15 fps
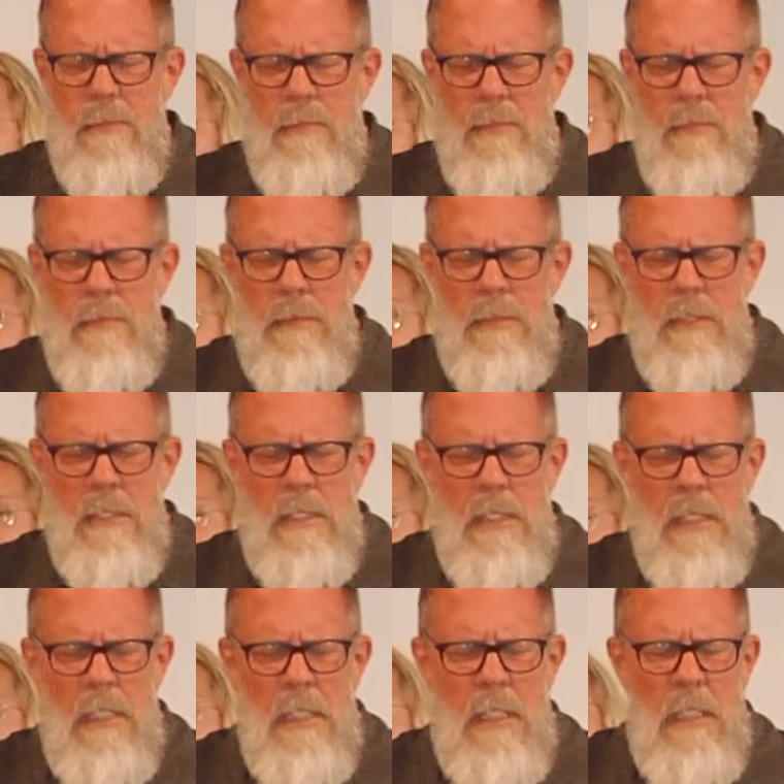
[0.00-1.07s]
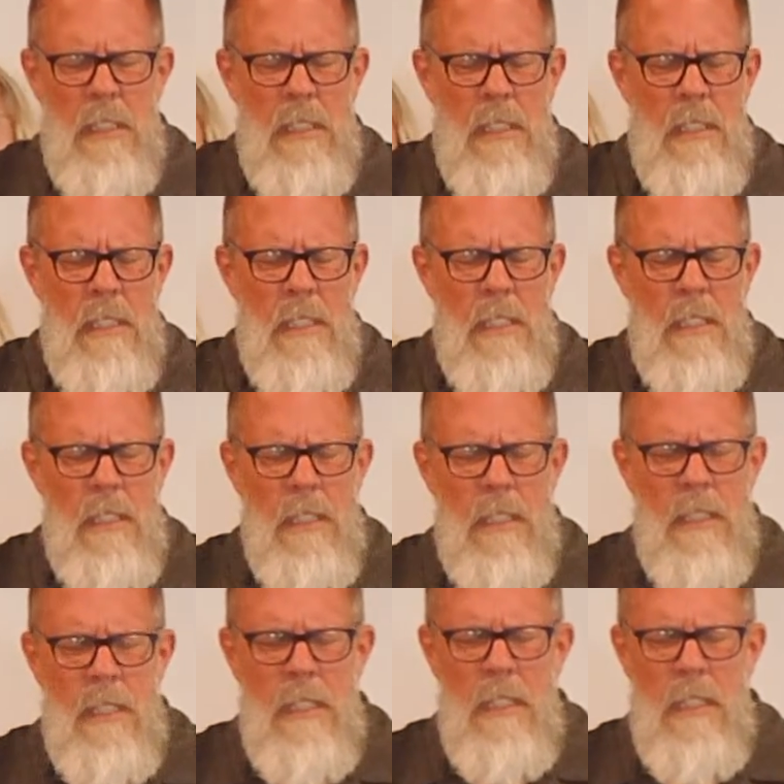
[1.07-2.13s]

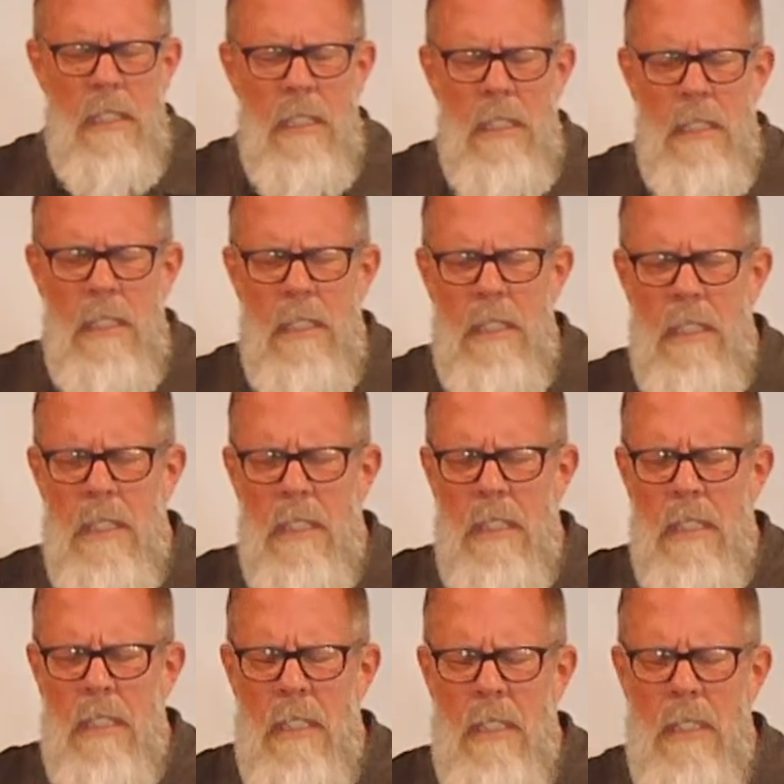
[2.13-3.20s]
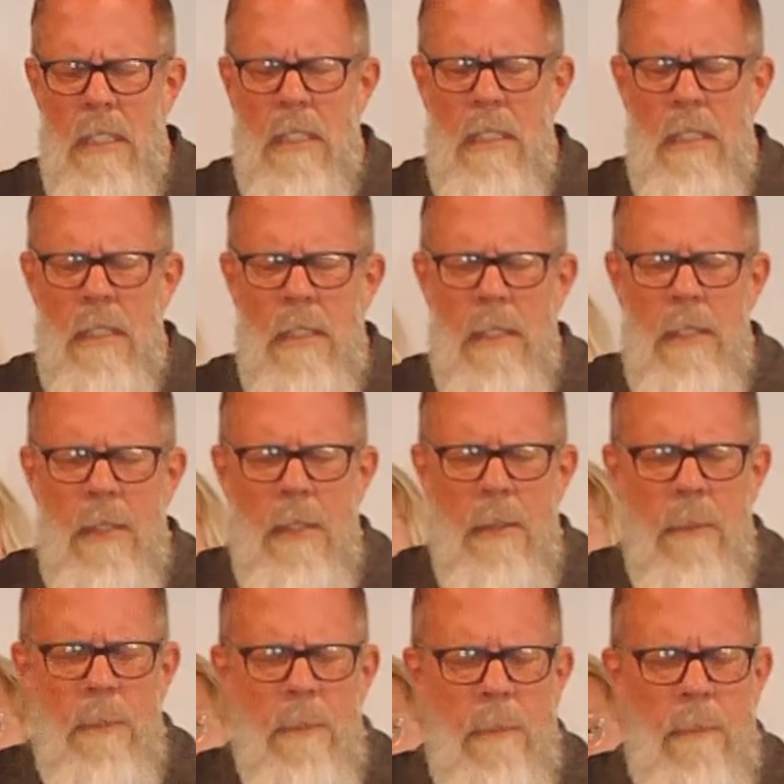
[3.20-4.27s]

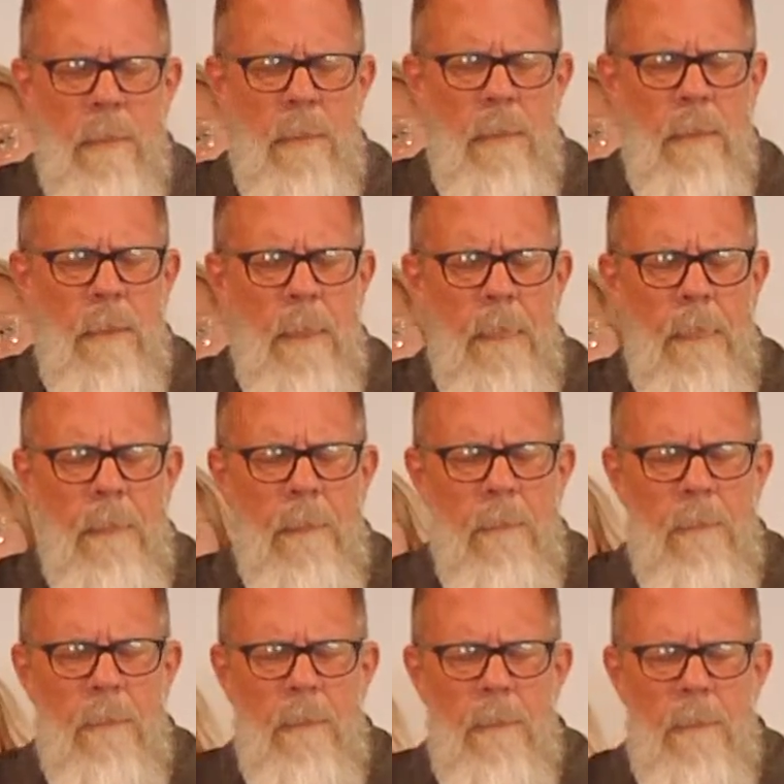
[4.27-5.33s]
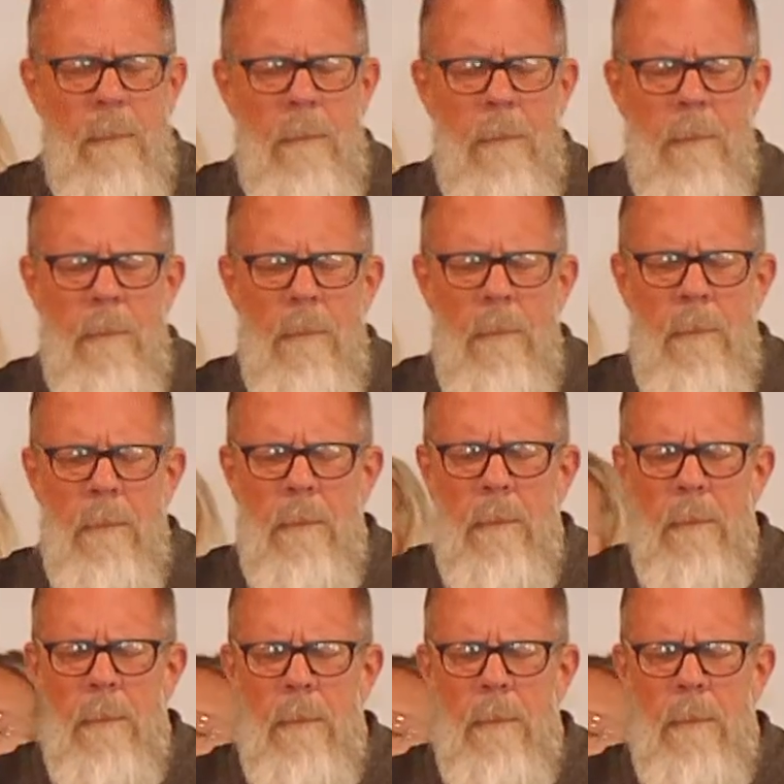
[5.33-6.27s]
No one is speaking in this clip.